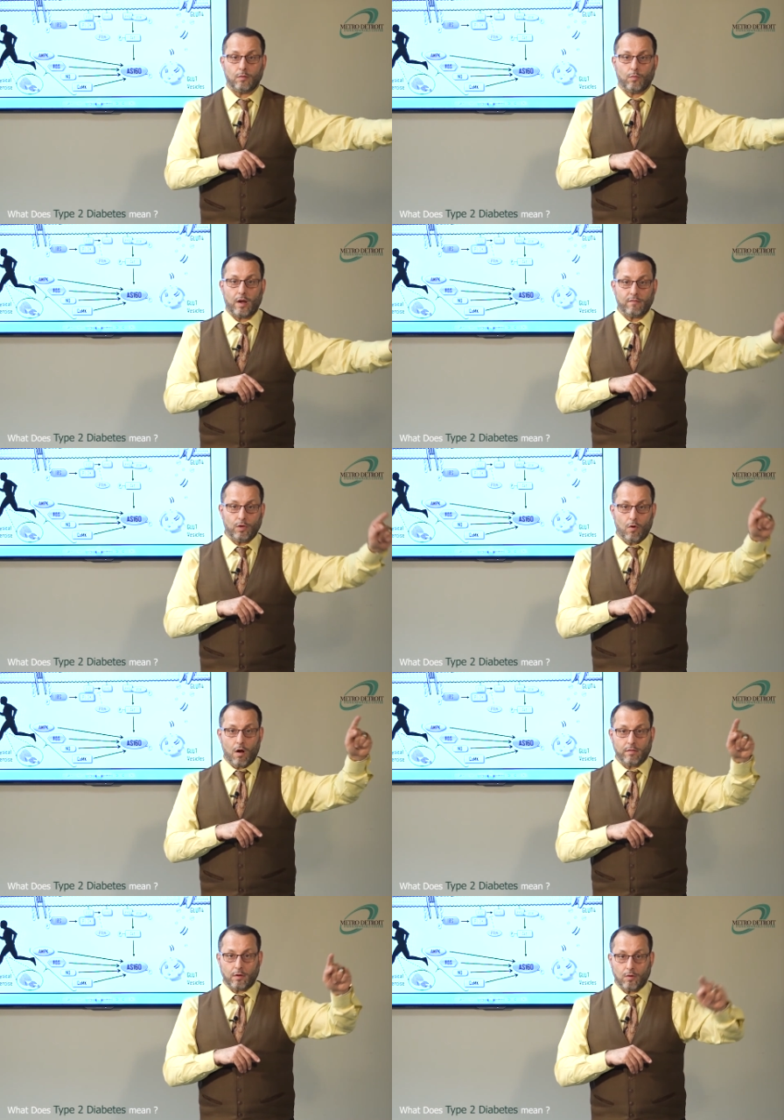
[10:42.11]
Whatever you are
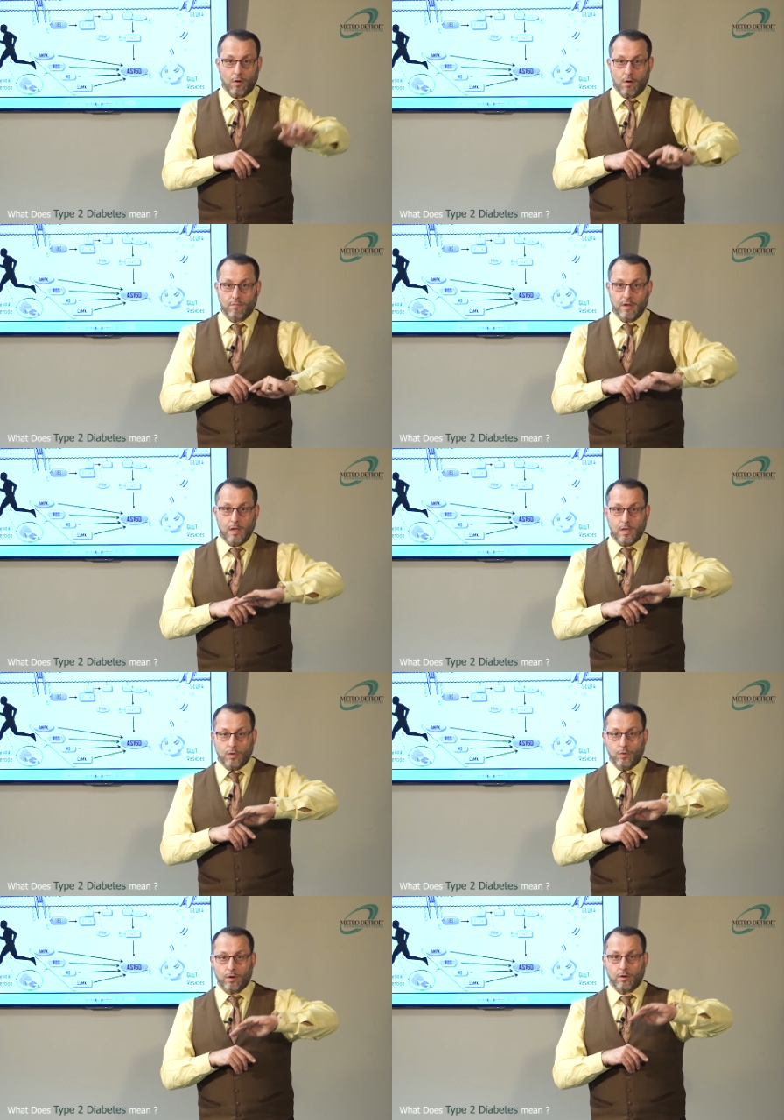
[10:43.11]
on the curve,
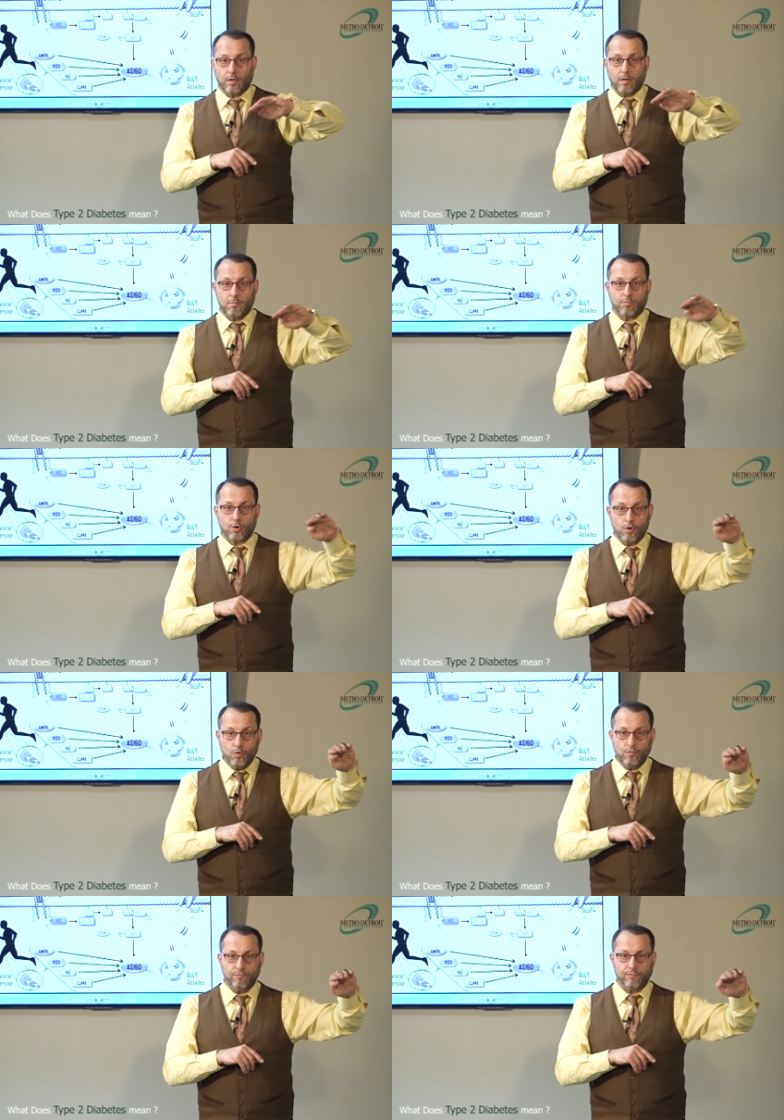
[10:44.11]
you could
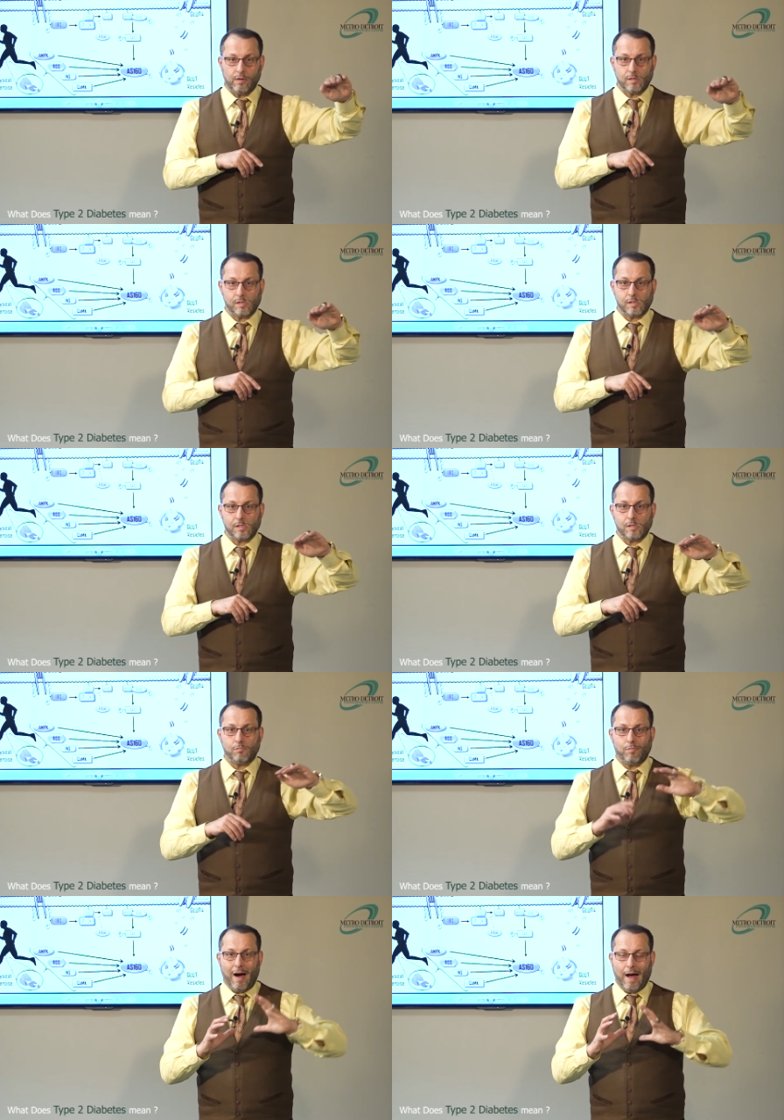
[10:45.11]
improve
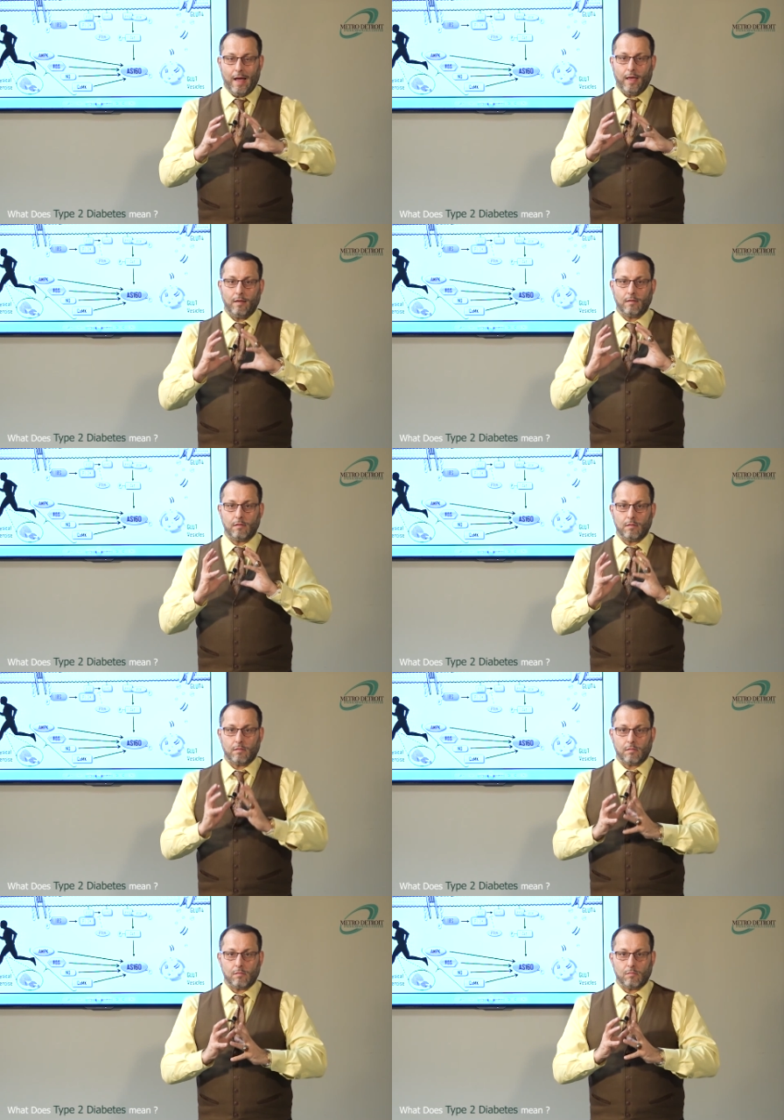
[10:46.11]
by
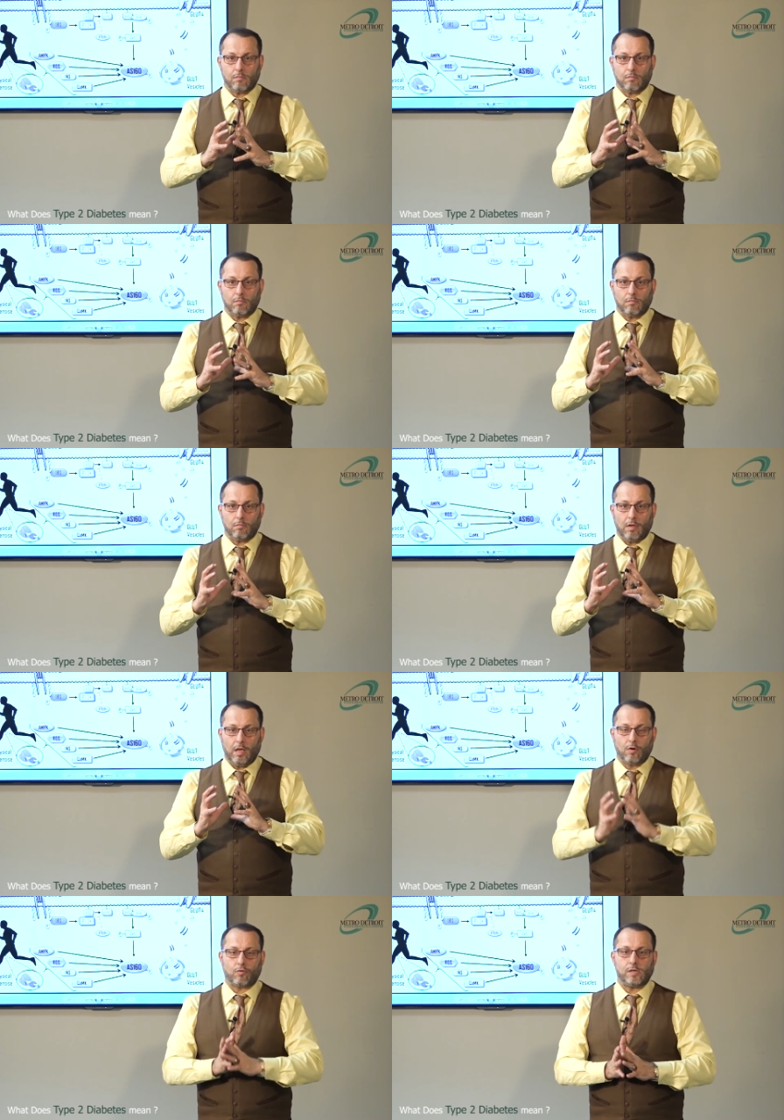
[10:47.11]

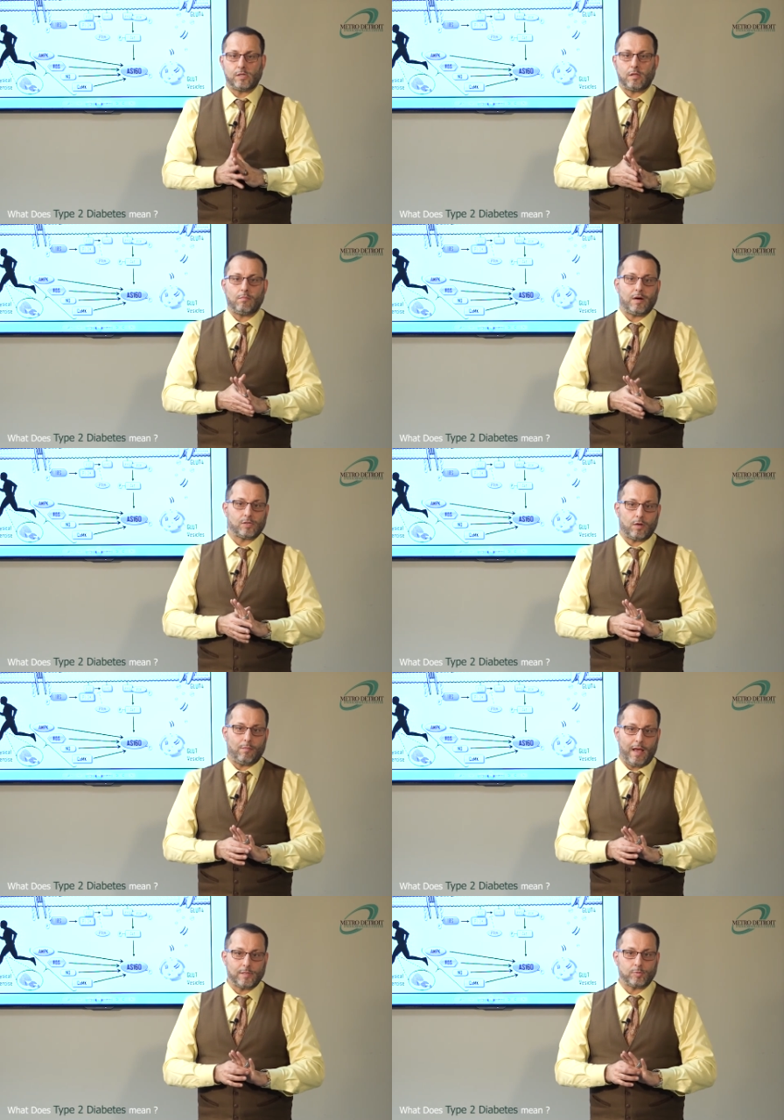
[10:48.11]
increasing the muscle
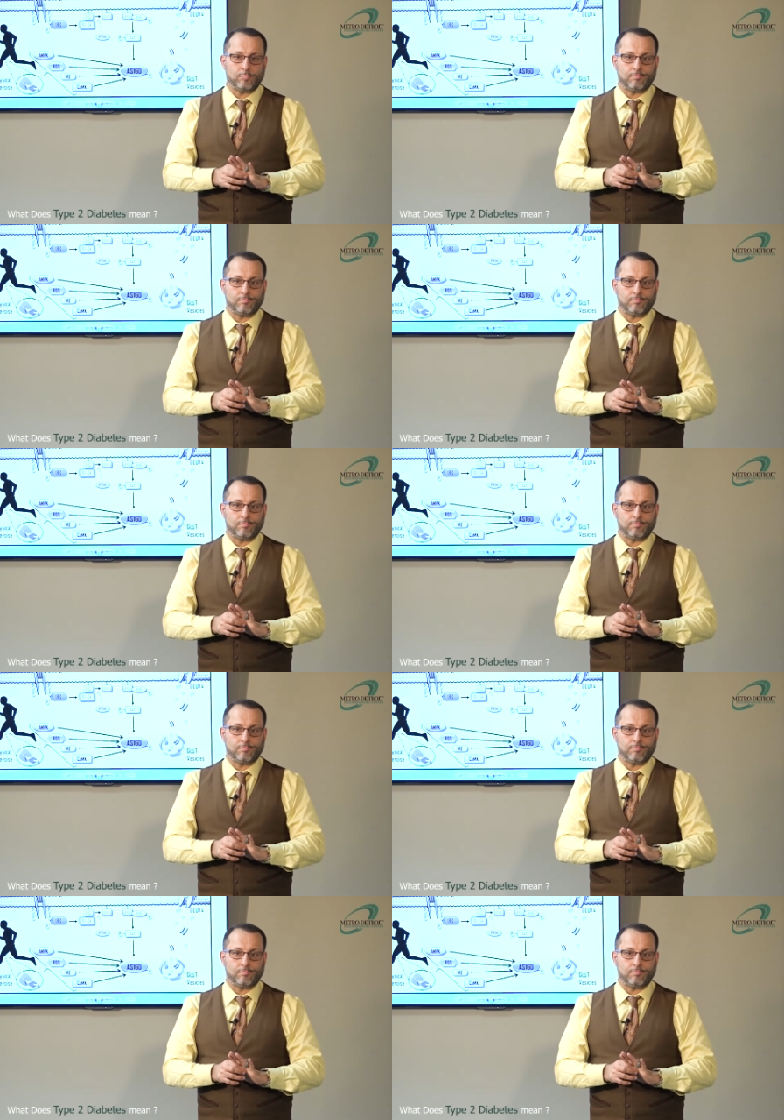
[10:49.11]
mass.